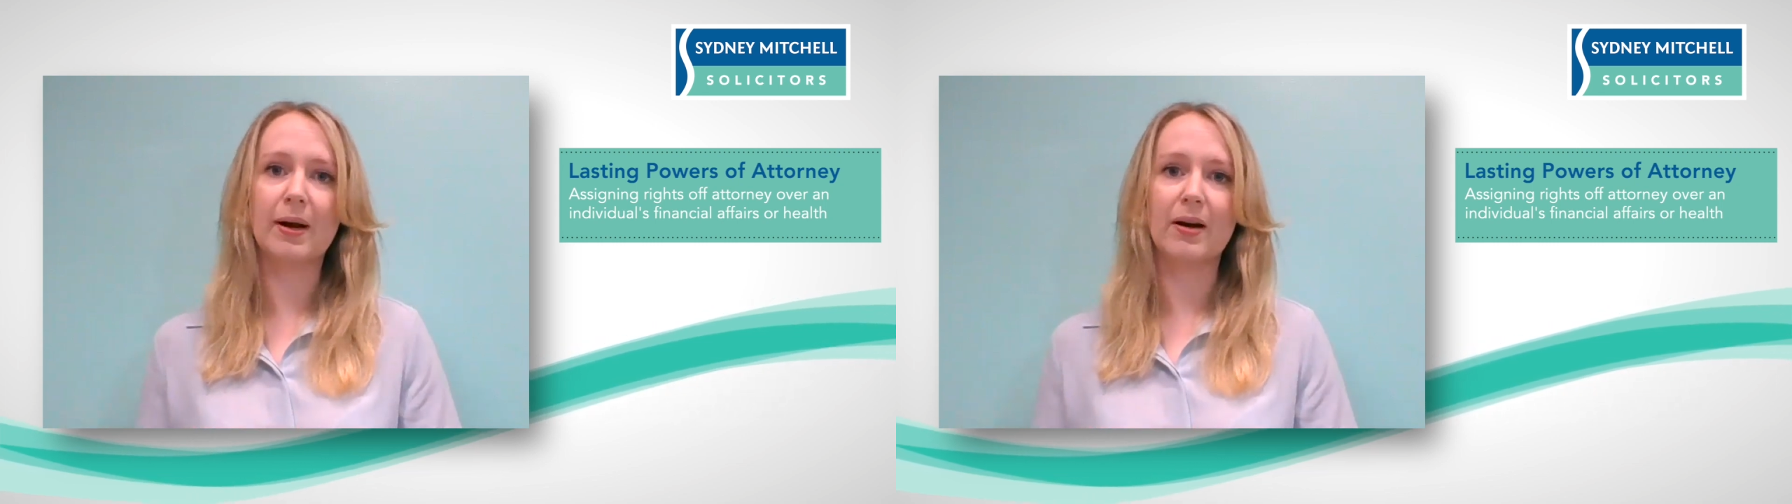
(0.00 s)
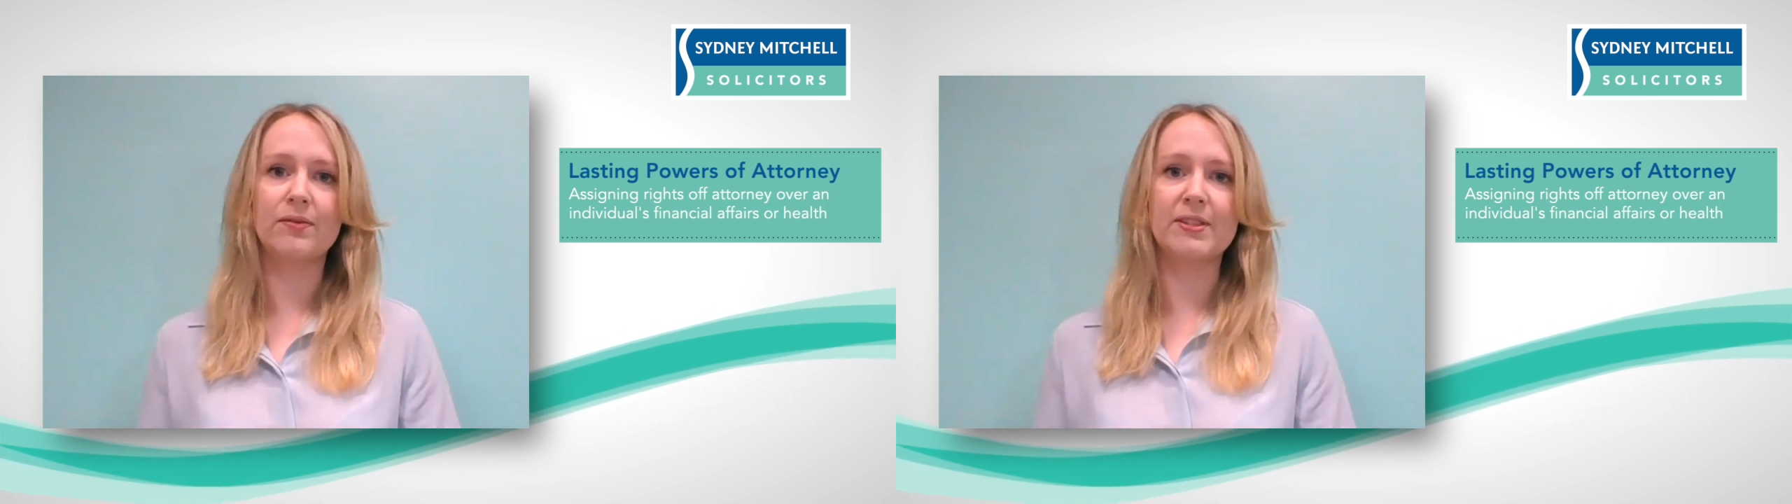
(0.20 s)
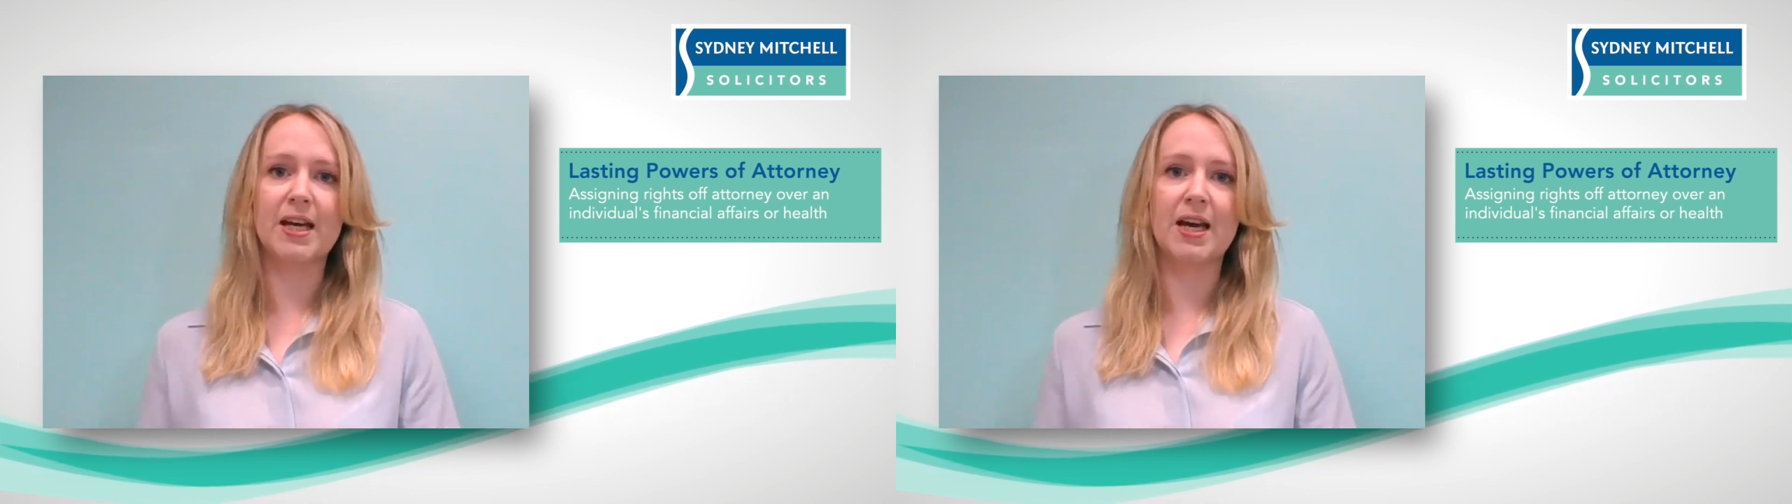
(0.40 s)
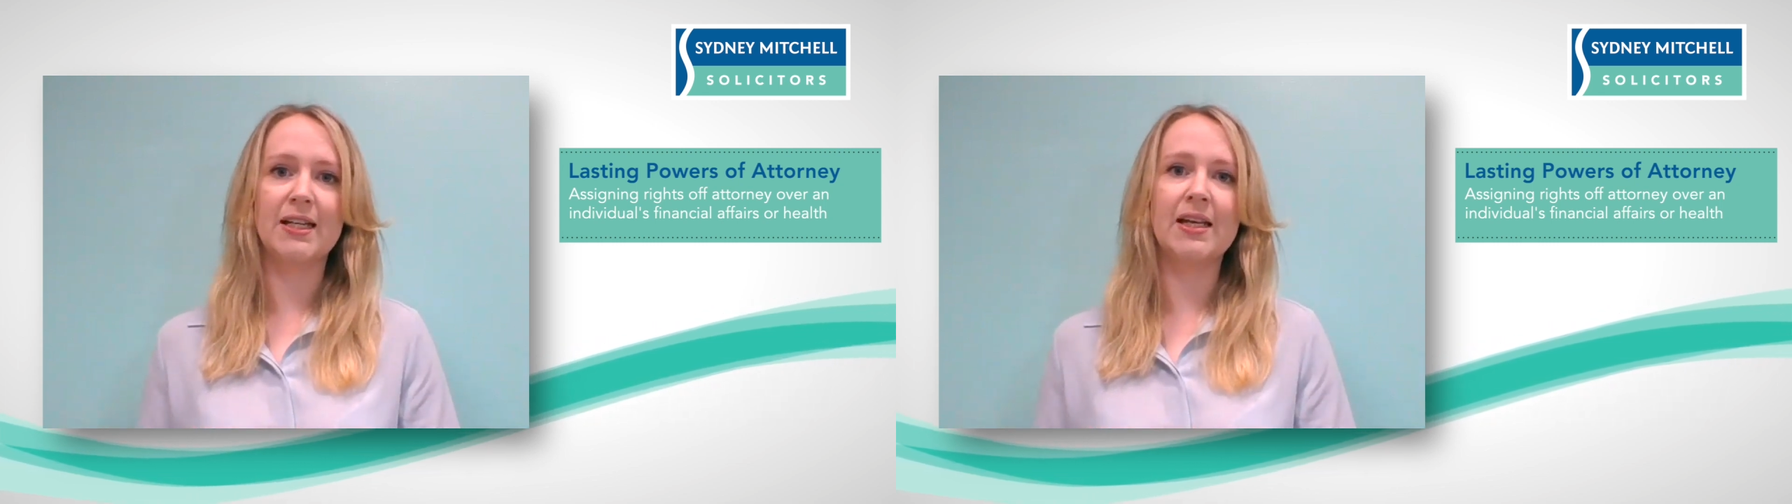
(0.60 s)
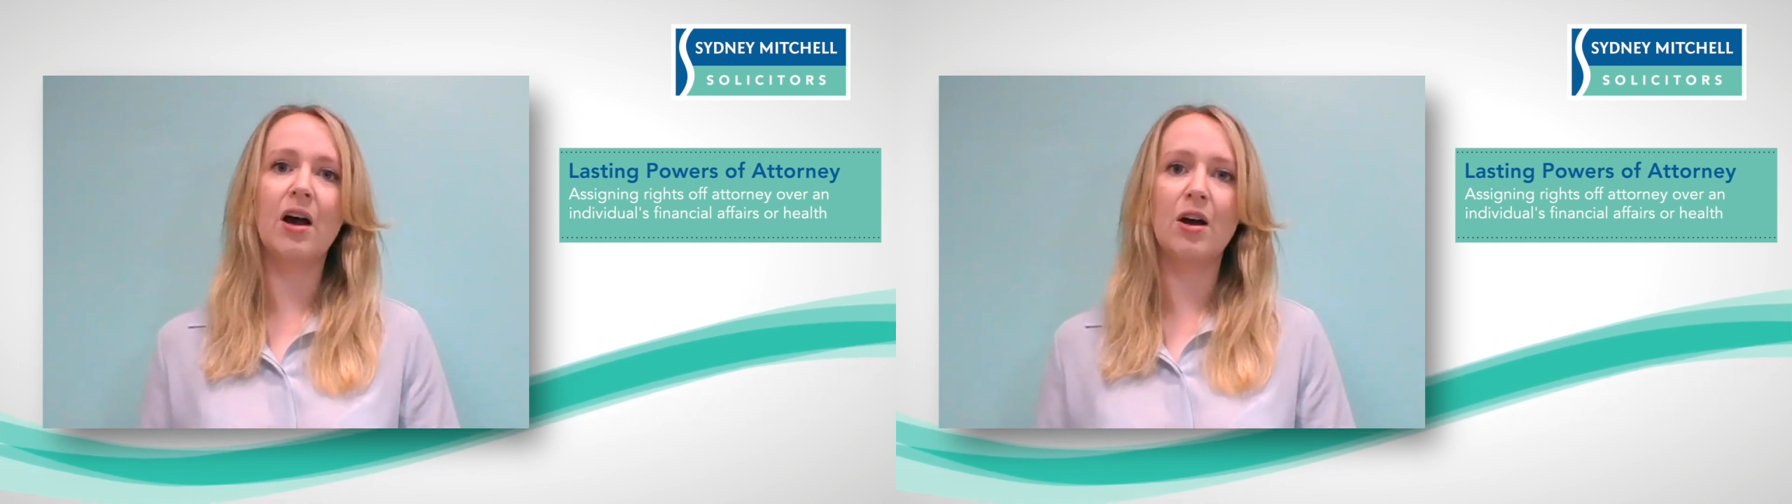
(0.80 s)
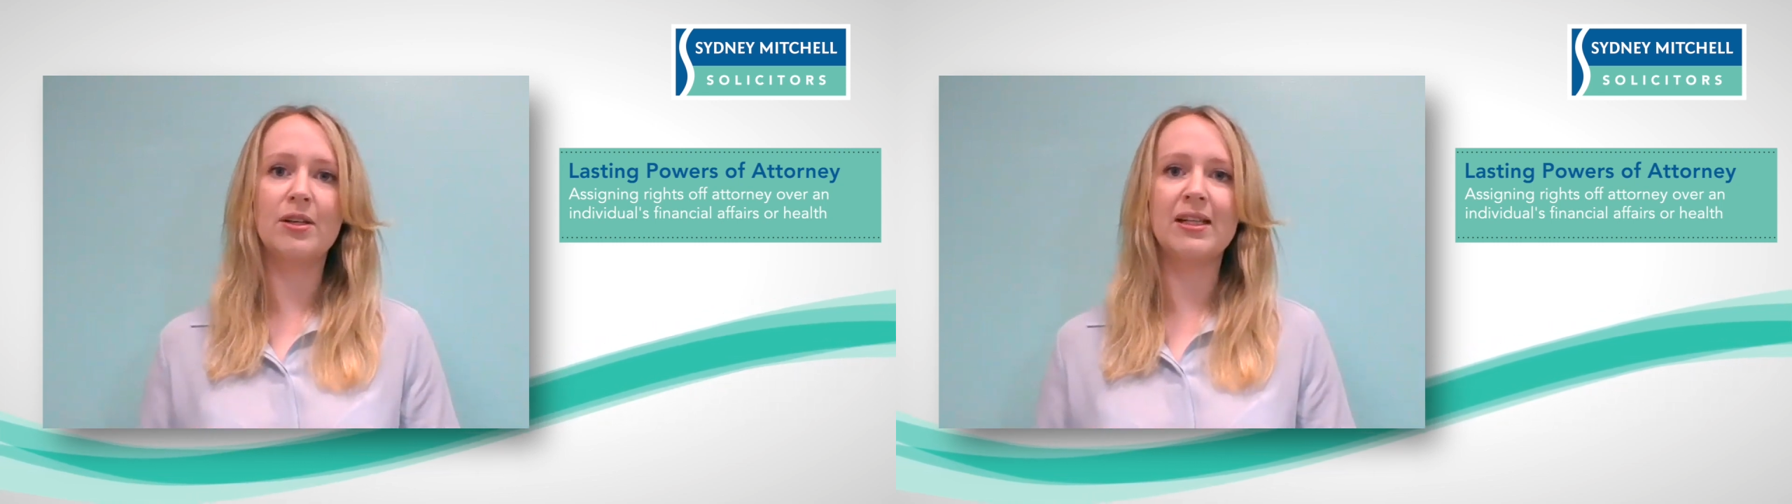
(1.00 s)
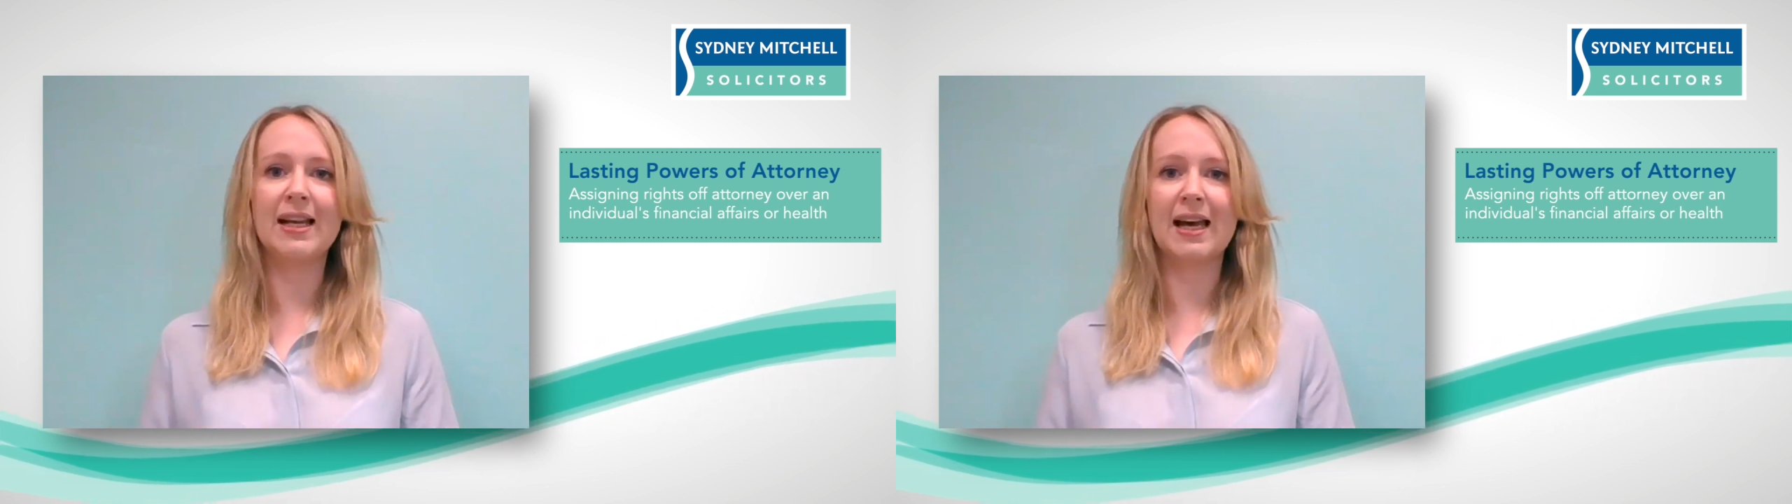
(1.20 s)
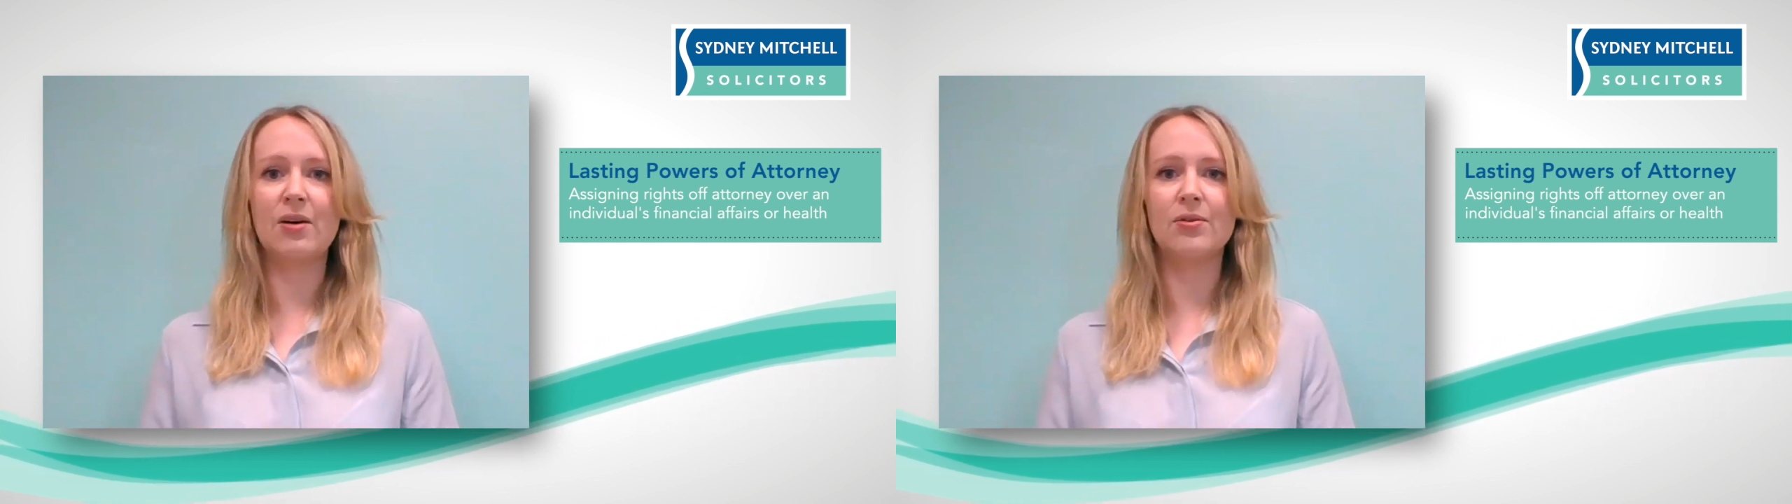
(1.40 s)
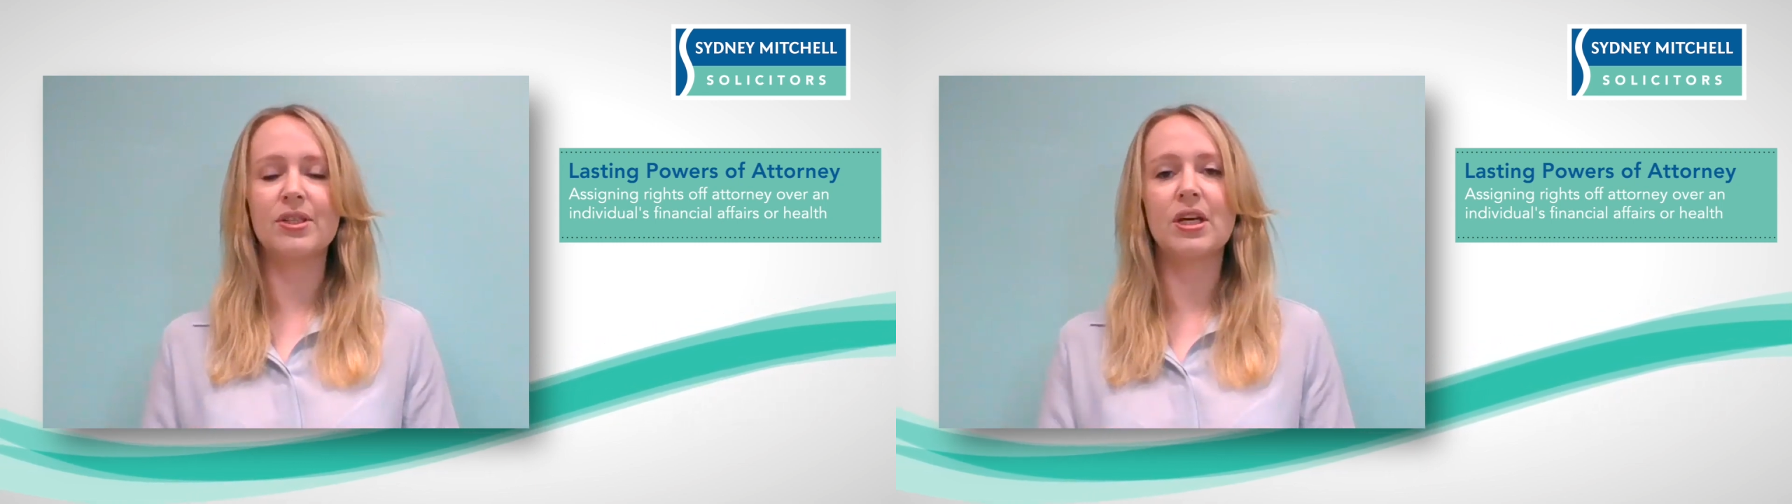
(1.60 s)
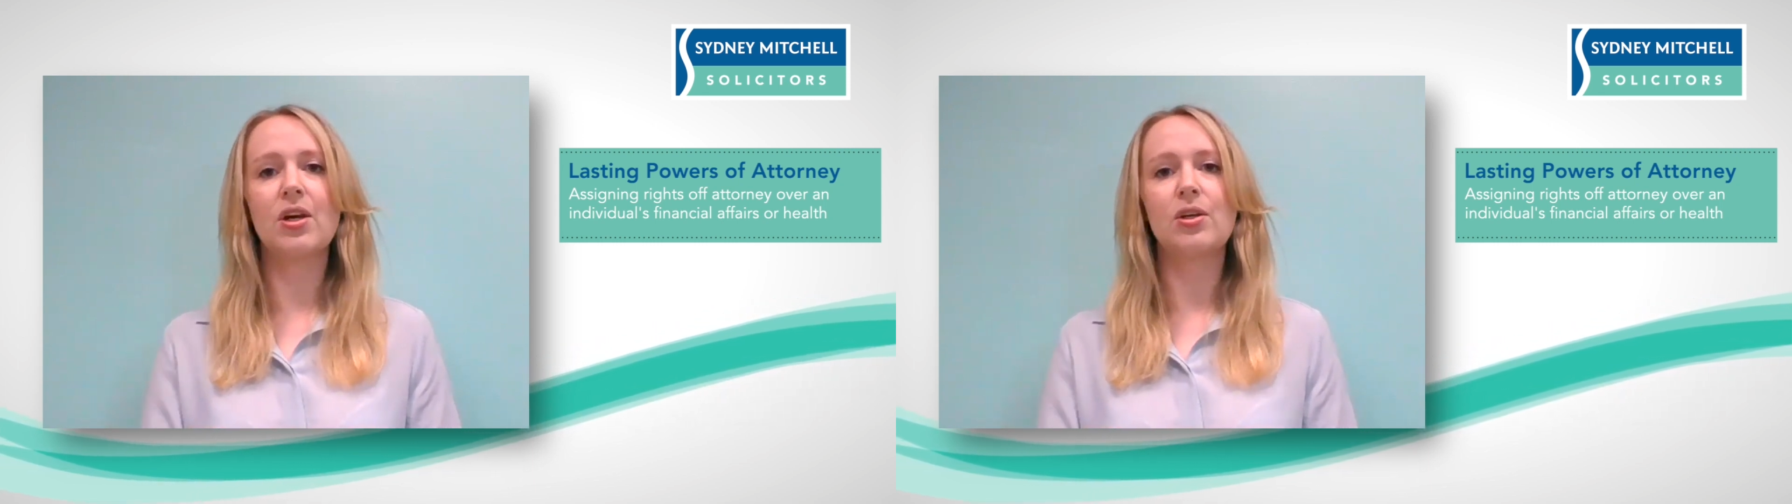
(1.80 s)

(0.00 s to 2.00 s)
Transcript: power of attorney only allows